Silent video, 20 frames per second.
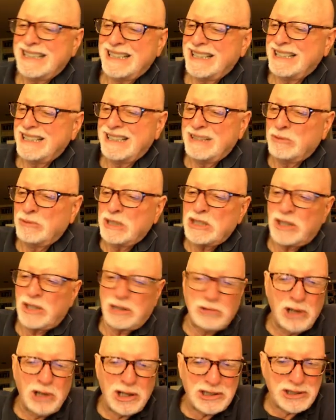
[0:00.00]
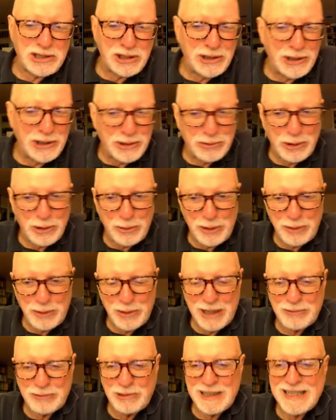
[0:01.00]
uh, we took a wrong turn when we
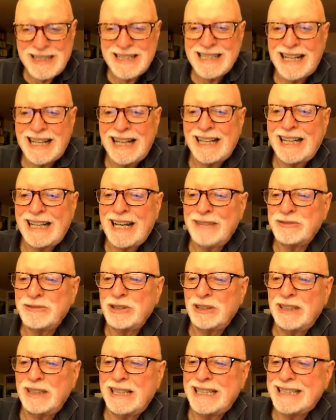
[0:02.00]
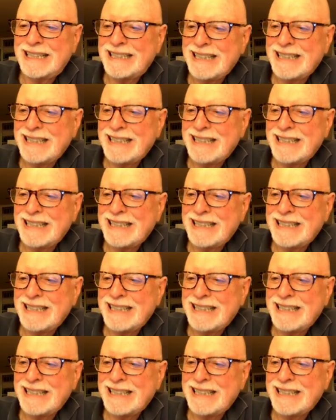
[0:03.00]
went with Stalin after Lenin